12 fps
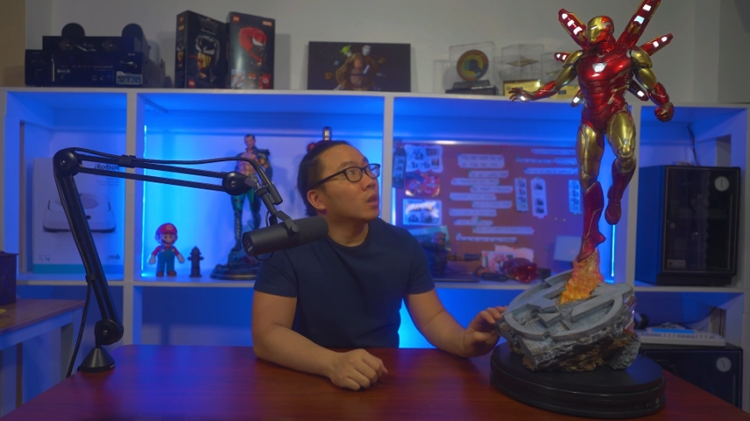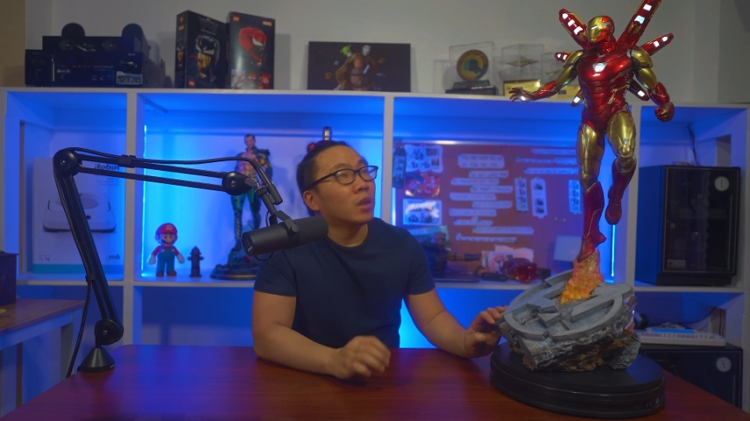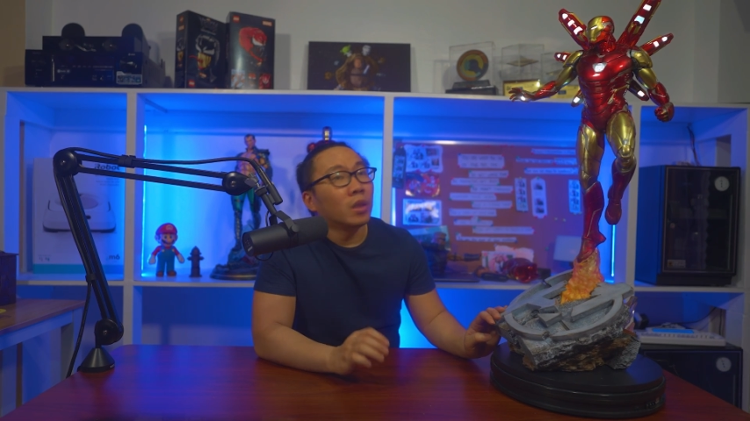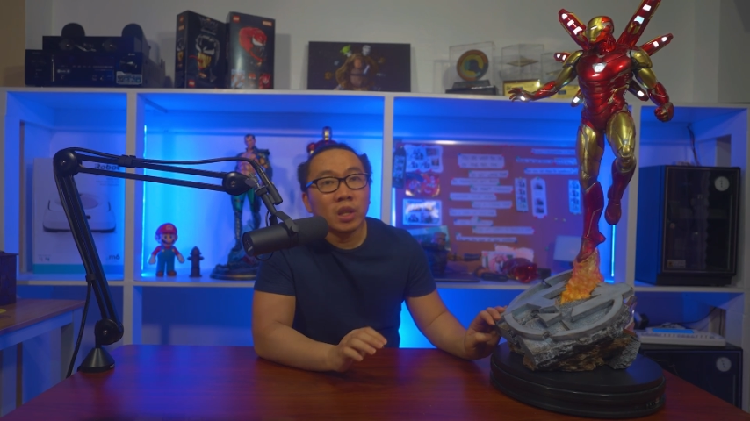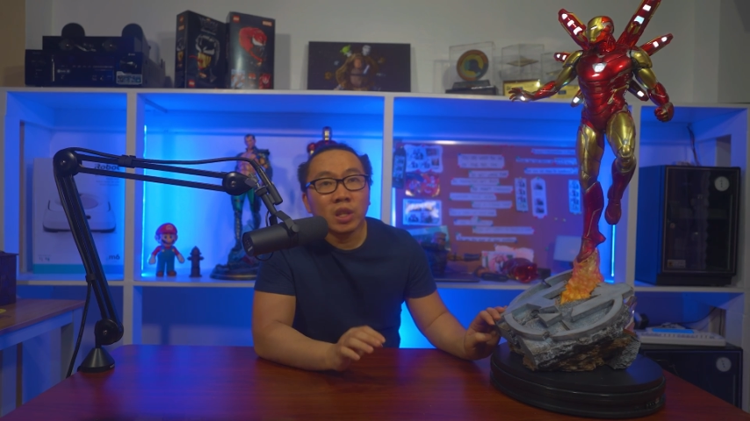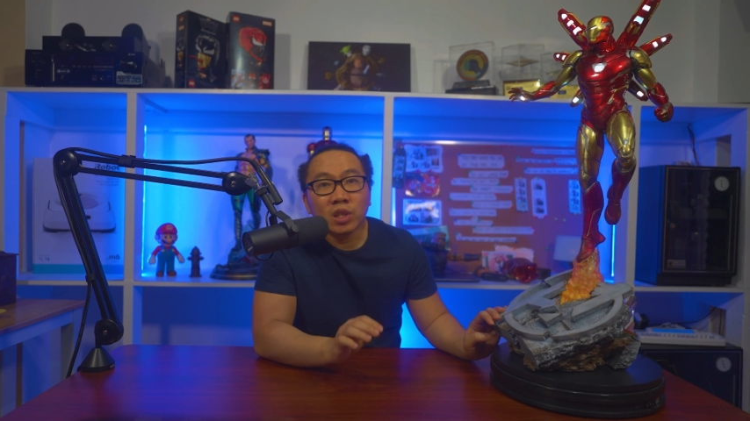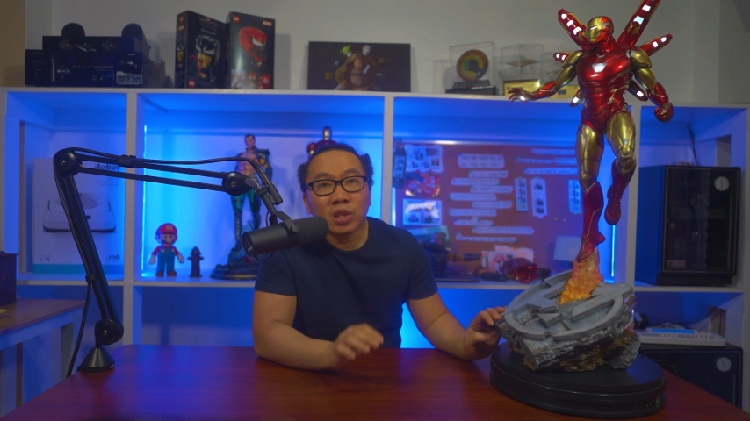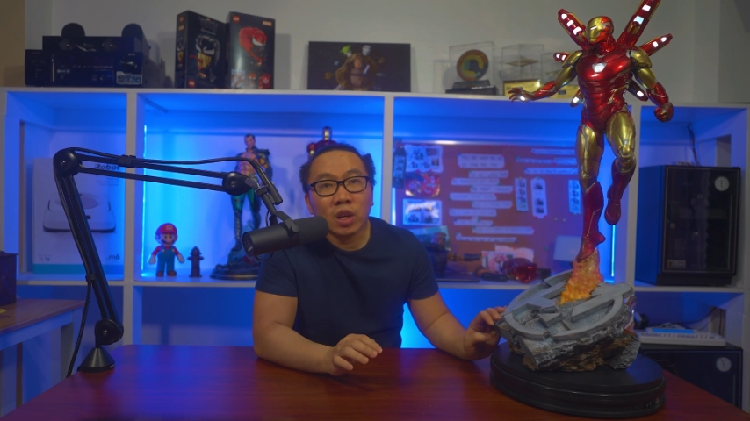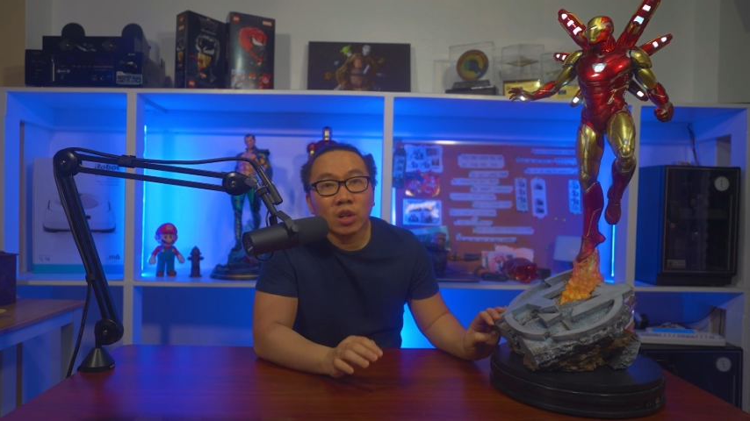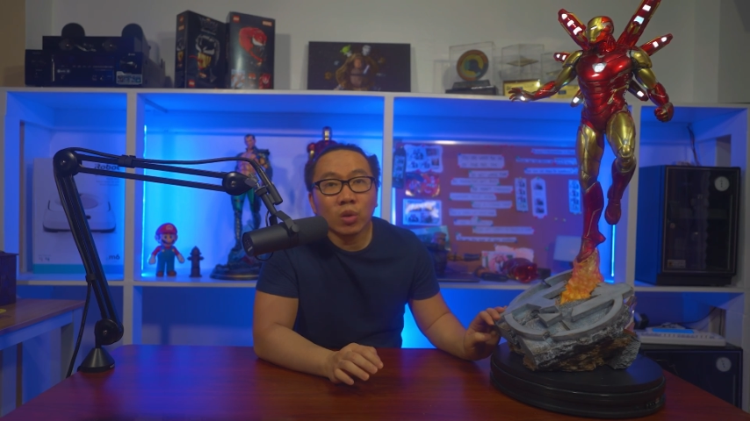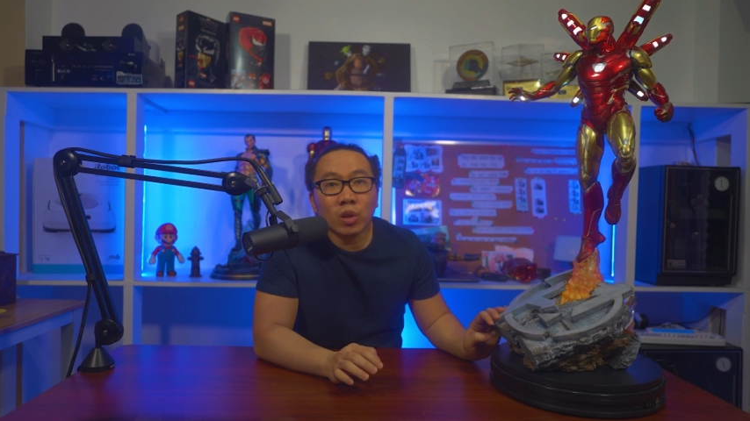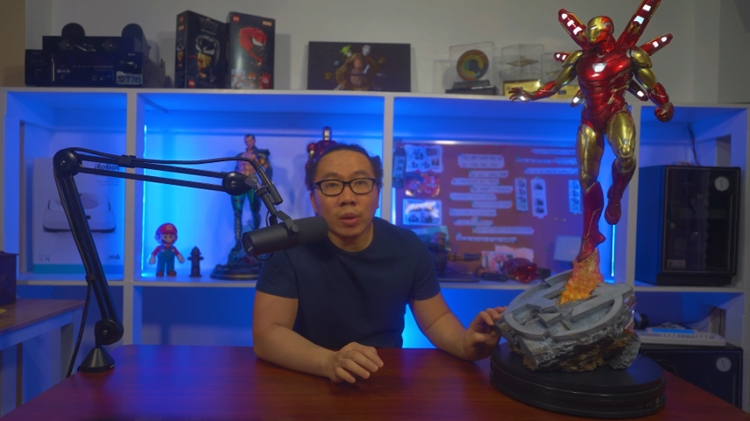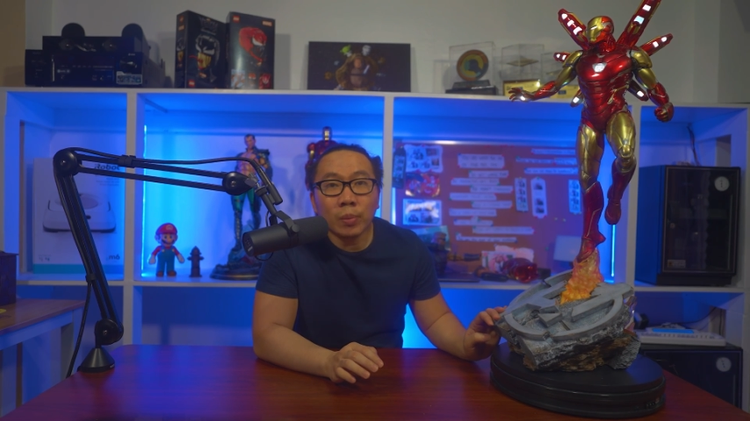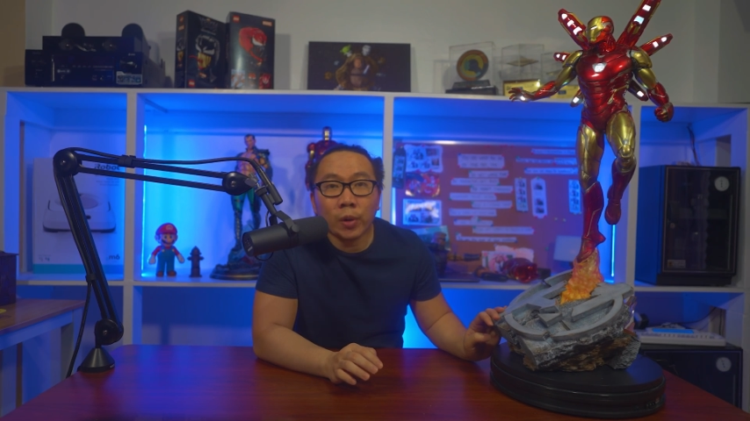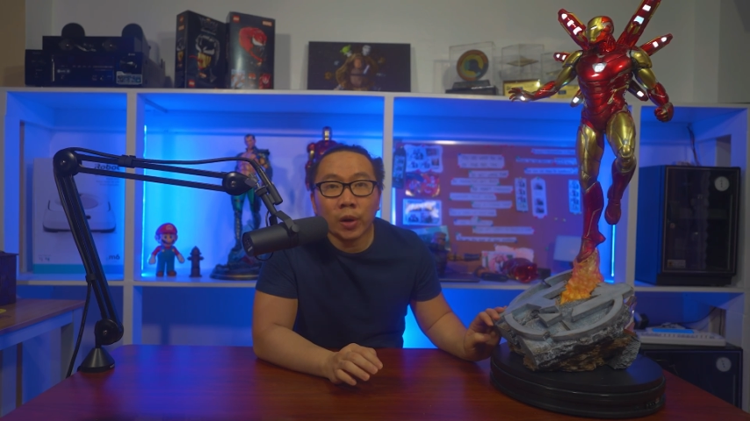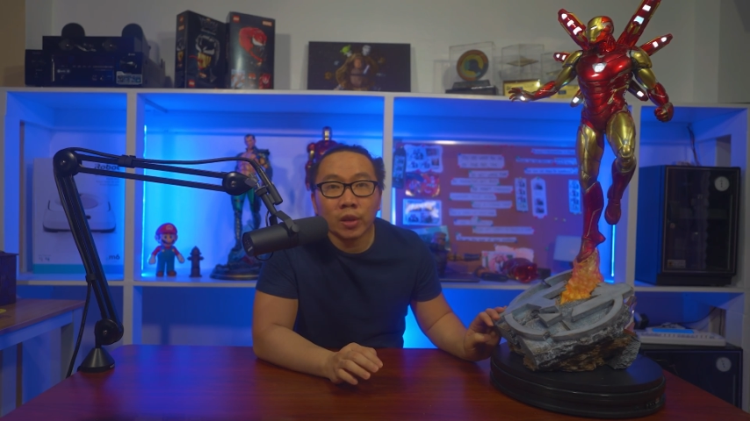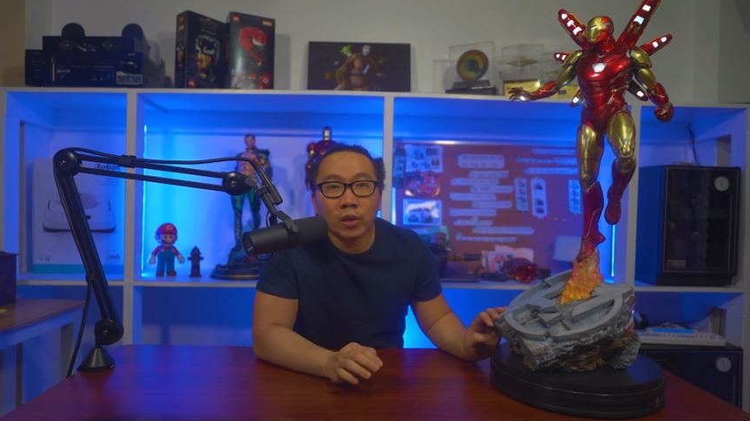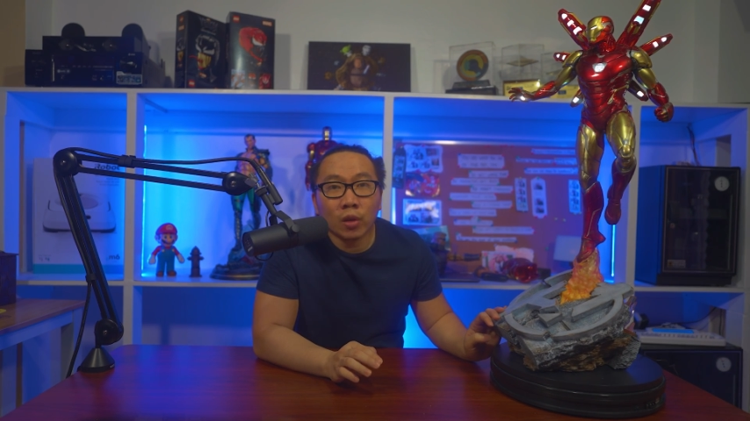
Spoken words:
This is actually part